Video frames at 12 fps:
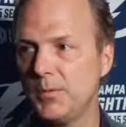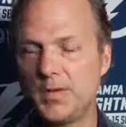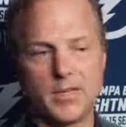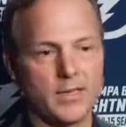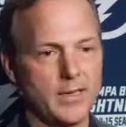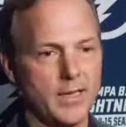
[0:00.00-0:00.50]
we
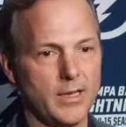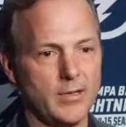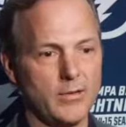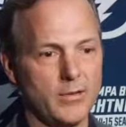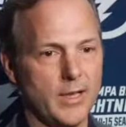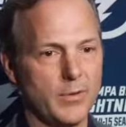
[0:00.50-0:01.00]
can uh,
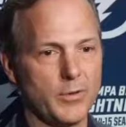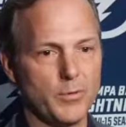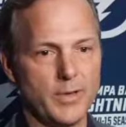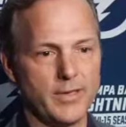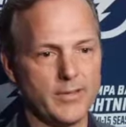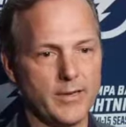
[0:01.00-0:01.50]
do that with a
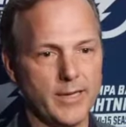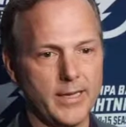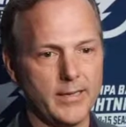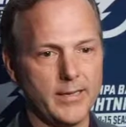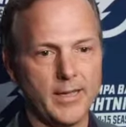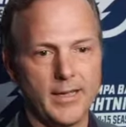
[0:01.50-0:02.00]
win tonight.